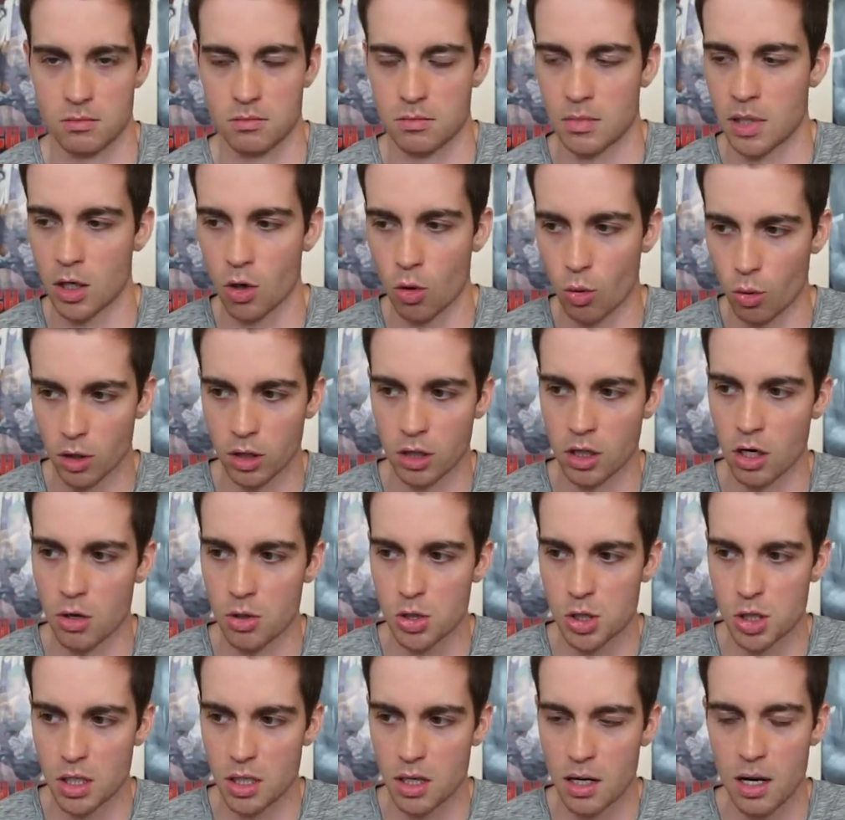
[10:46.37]
And
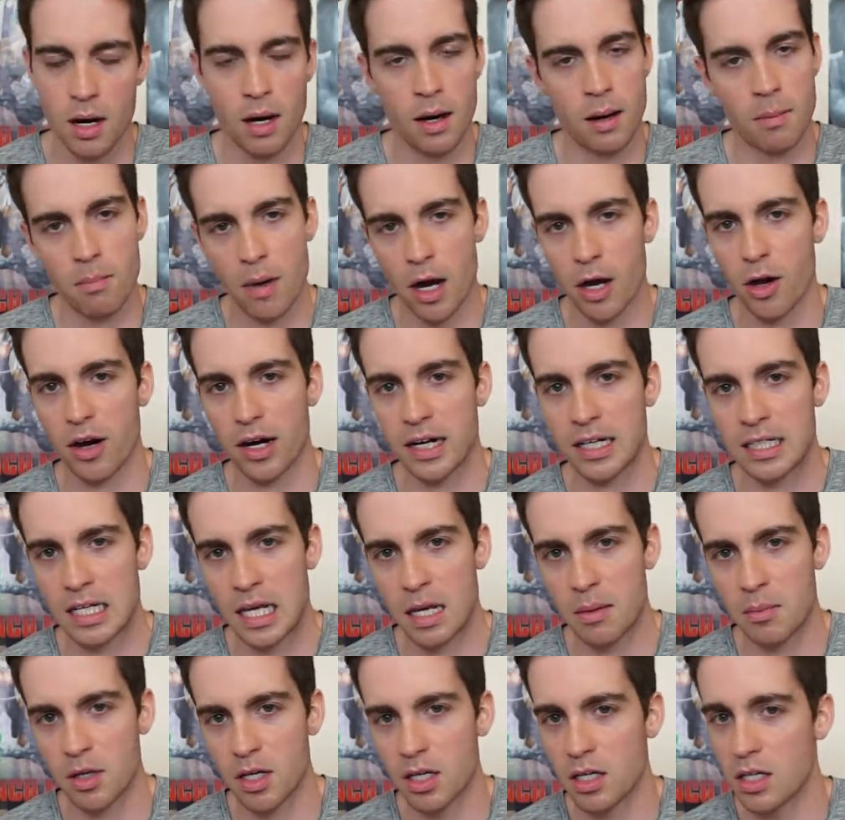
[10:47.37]
Horikoshi, My Hero
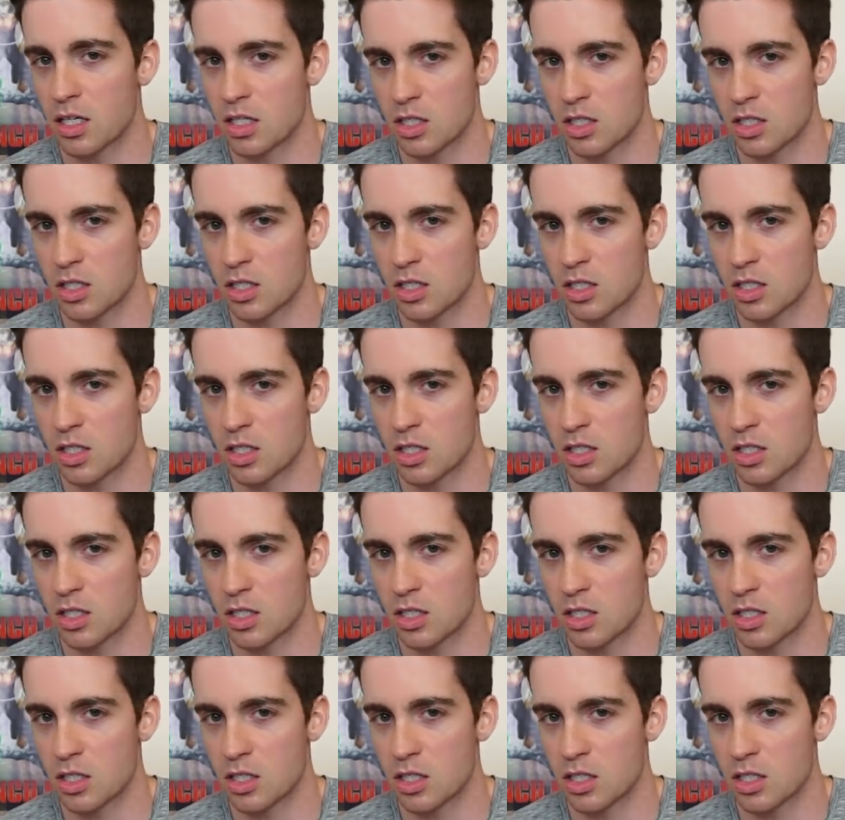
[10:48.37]
Academia